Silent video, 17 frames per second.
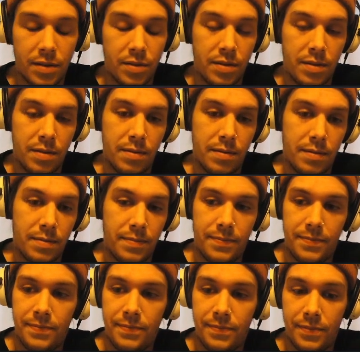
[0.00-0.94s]
It's
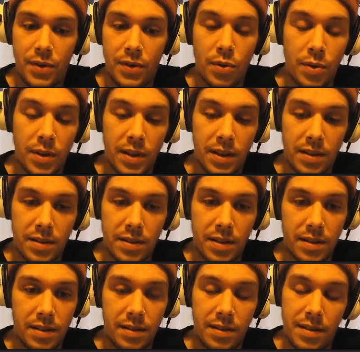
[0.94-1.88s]
annoying
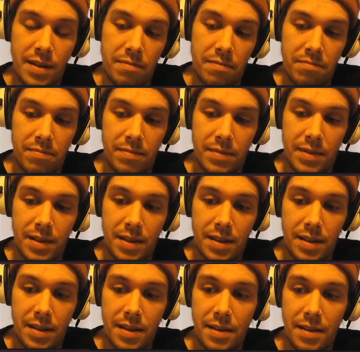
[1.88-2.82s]
because
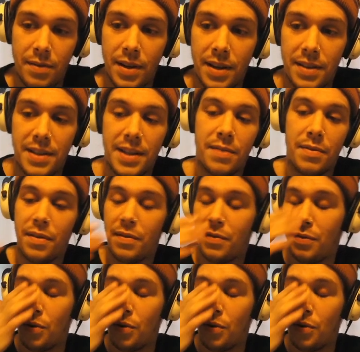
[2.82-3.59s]
if I did it for